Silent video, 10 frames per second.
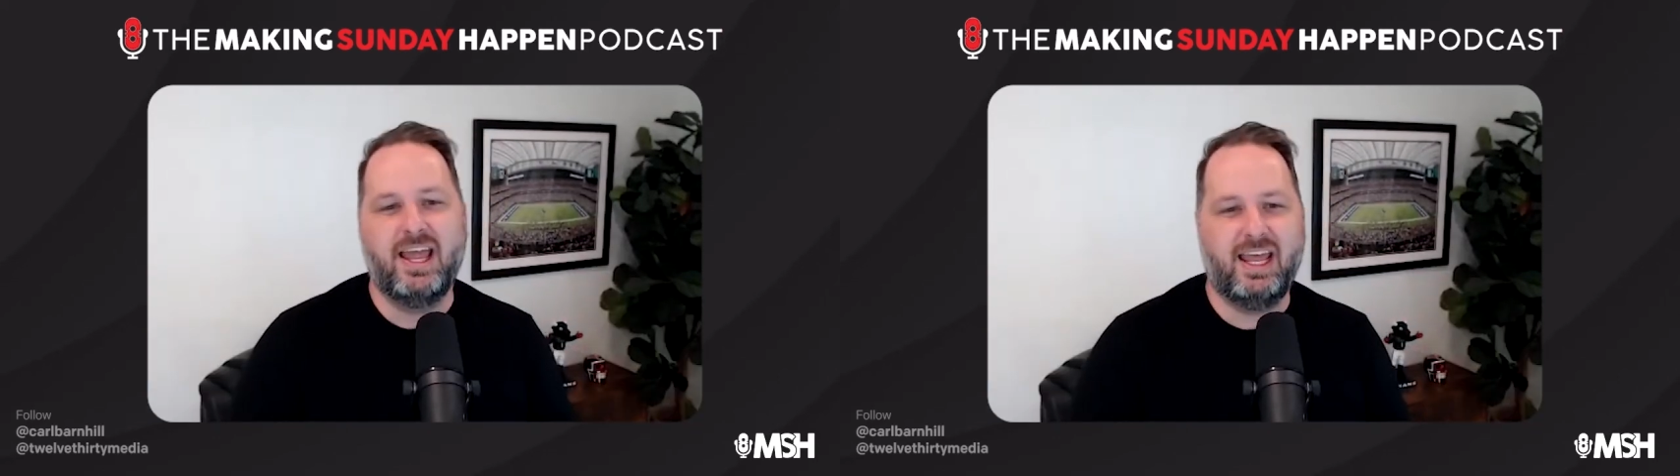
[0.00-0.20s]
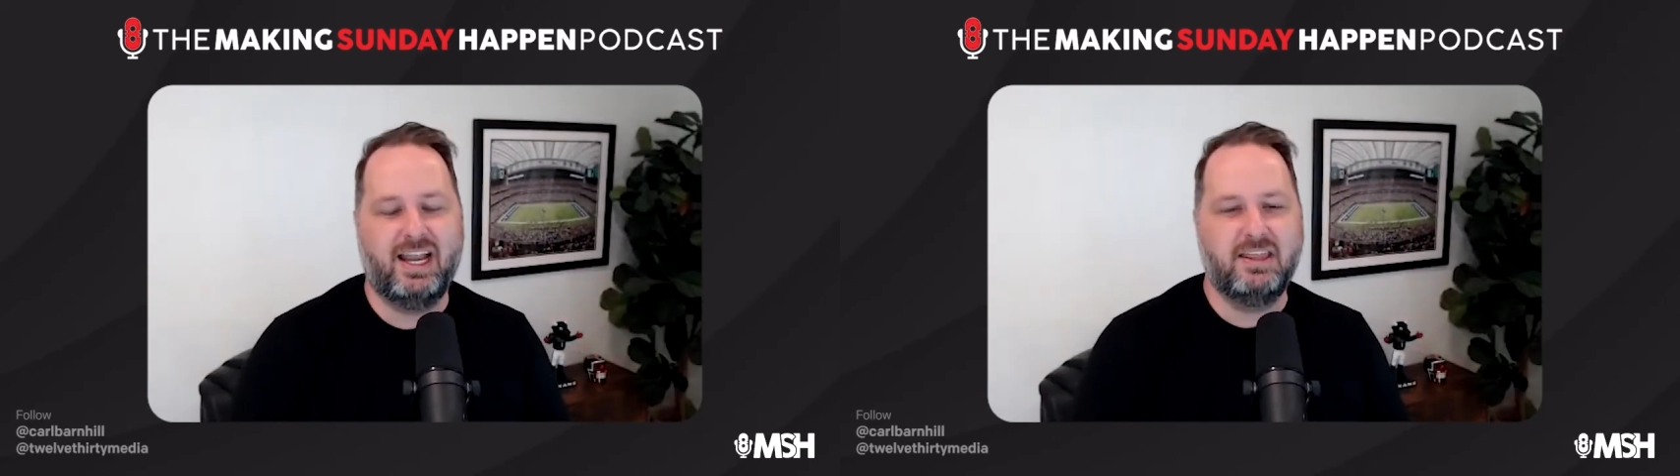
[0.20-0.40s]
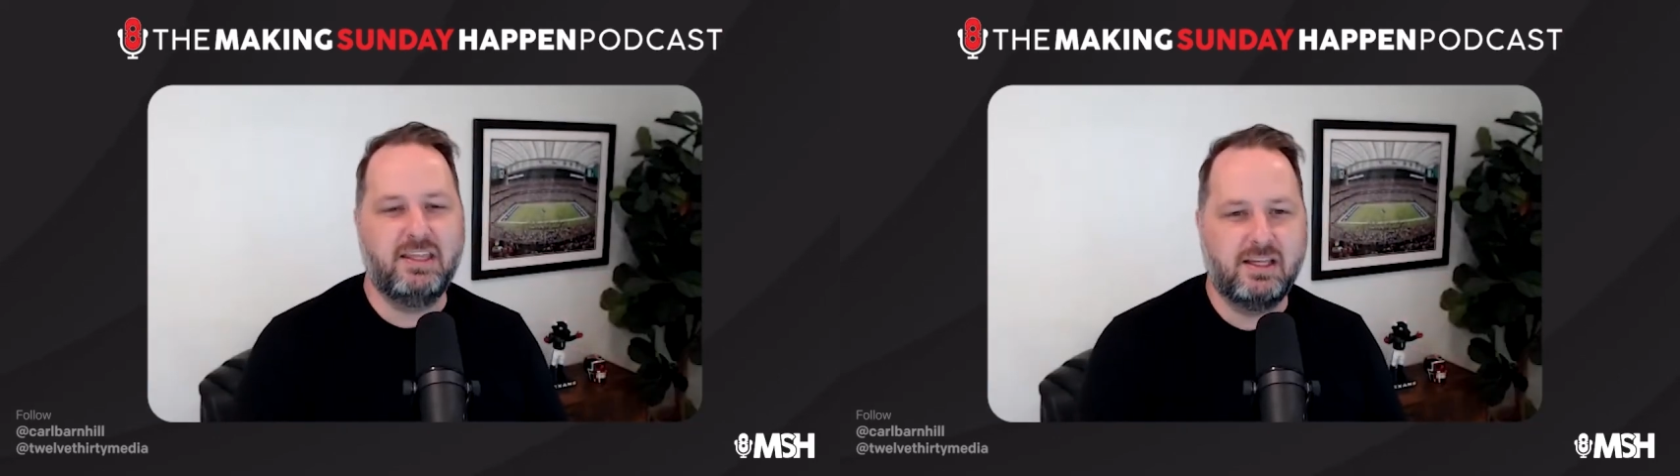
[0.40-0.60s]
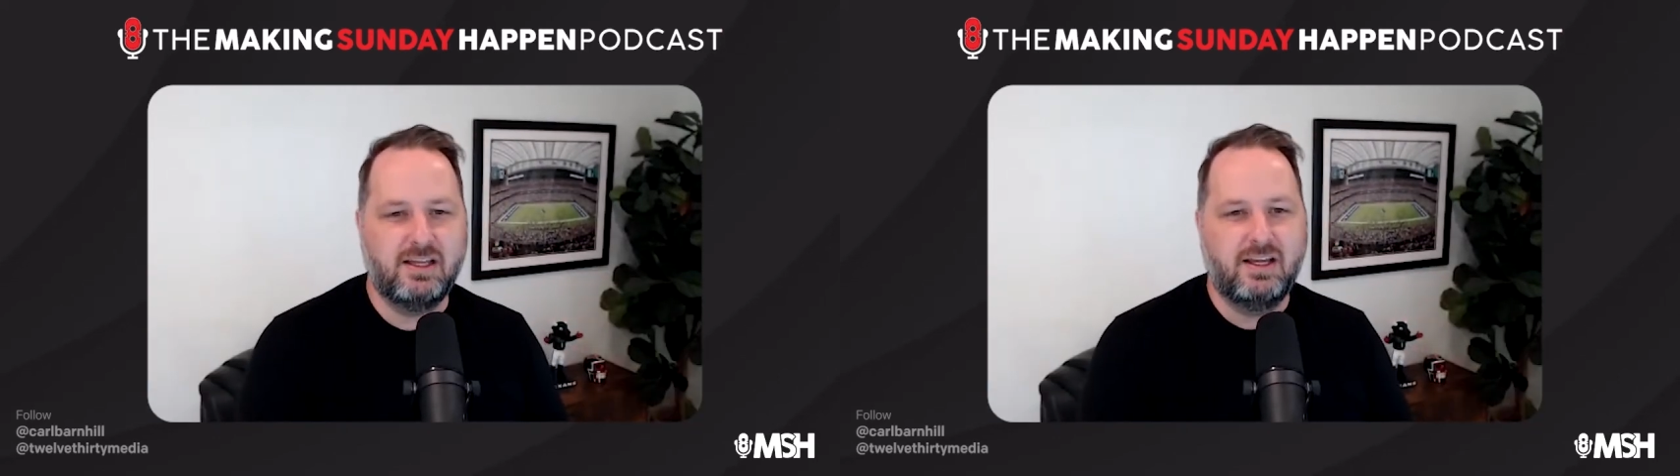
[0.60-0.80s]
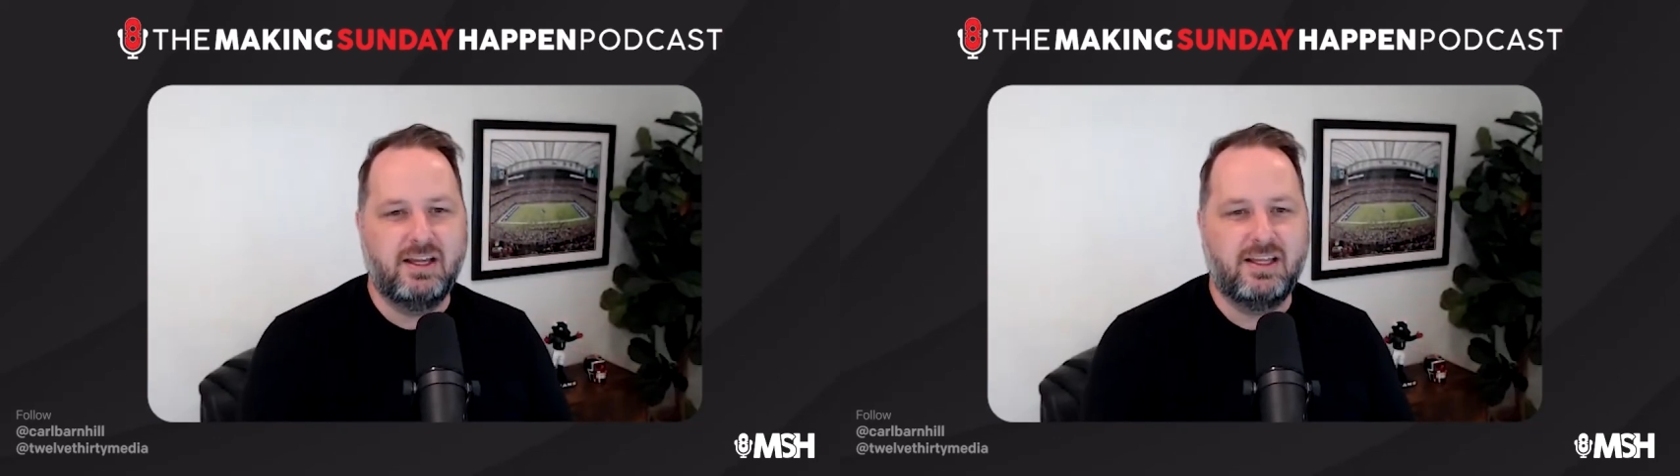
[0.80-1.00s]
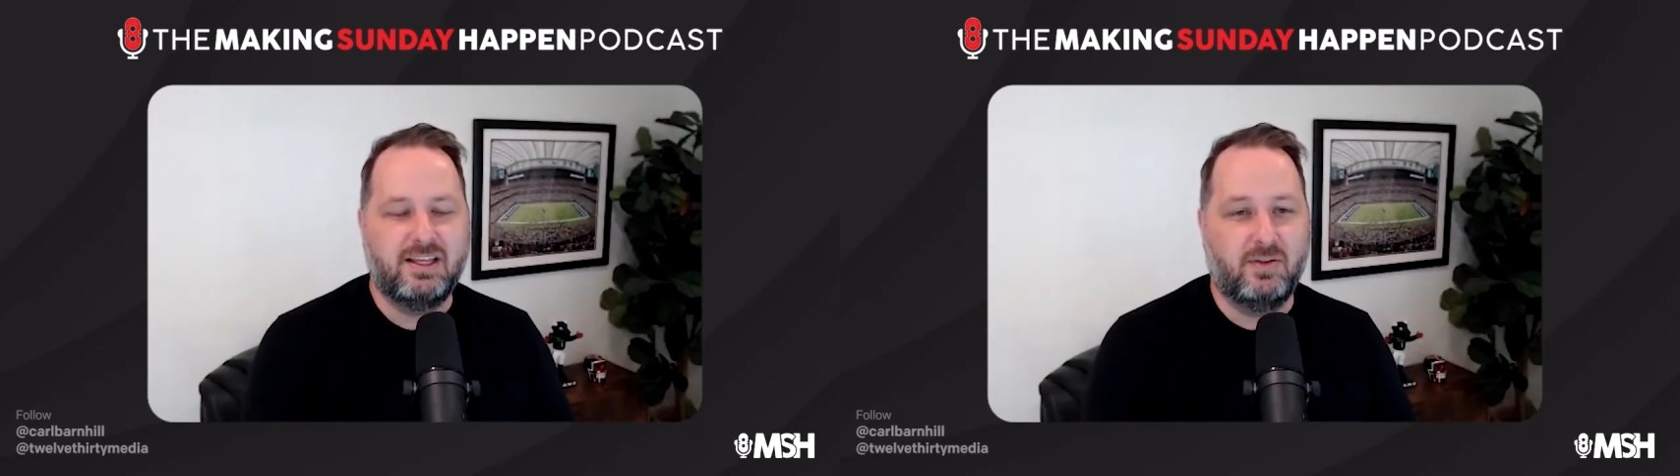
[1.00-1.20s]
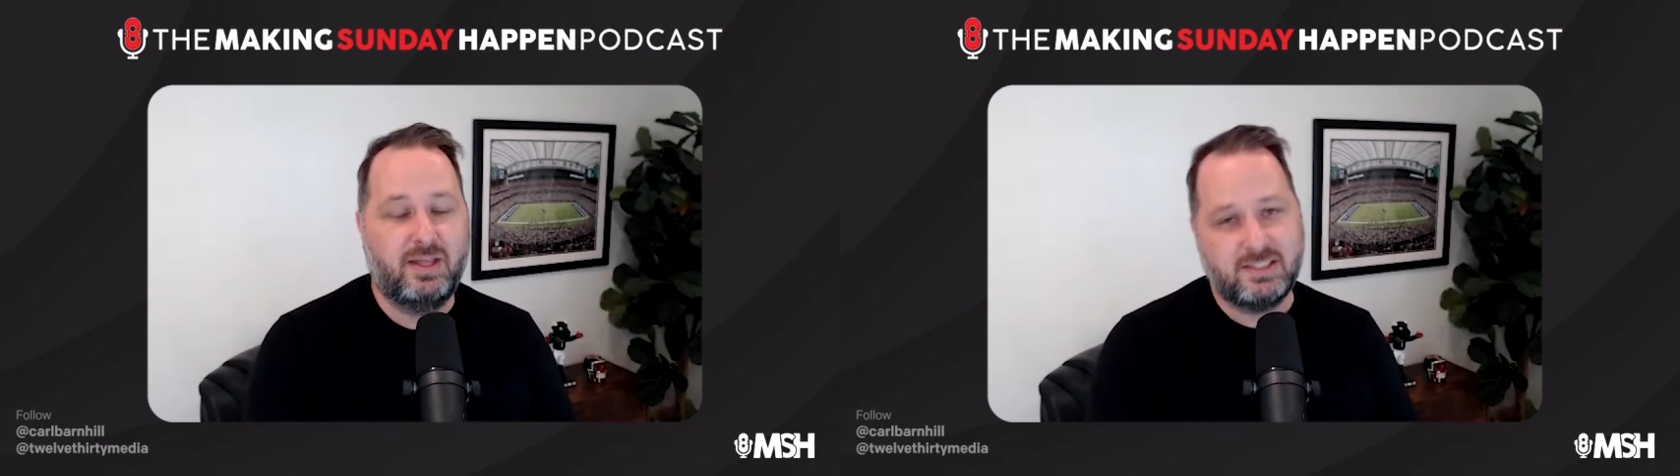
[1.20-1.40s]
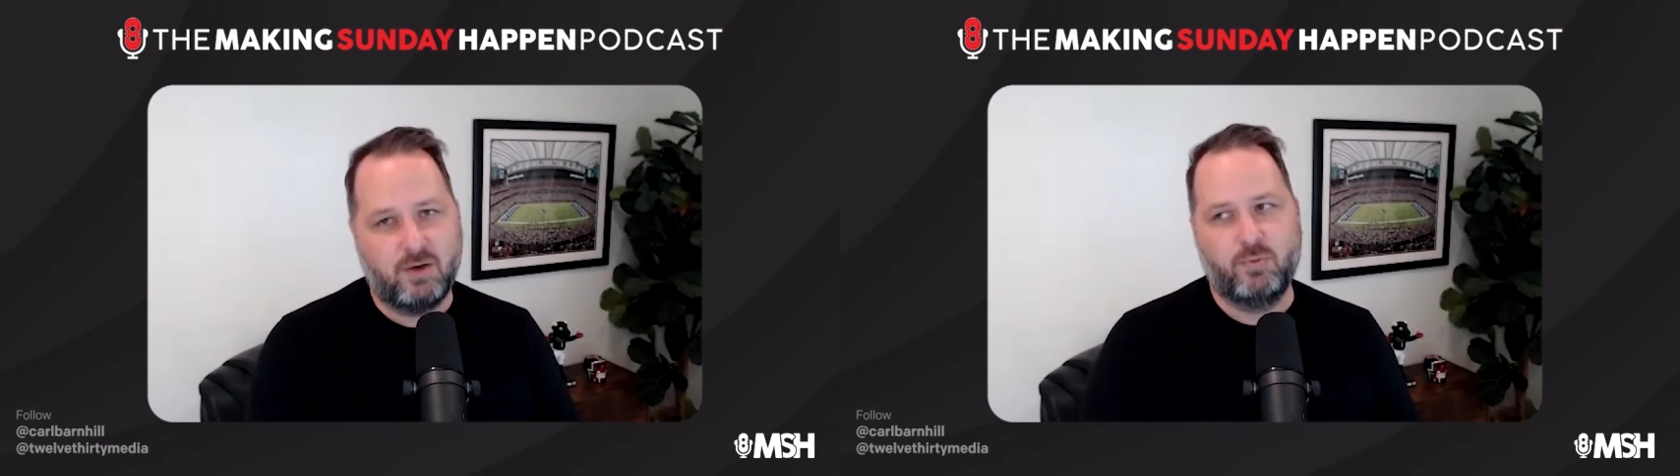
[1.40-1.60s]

And I think that's a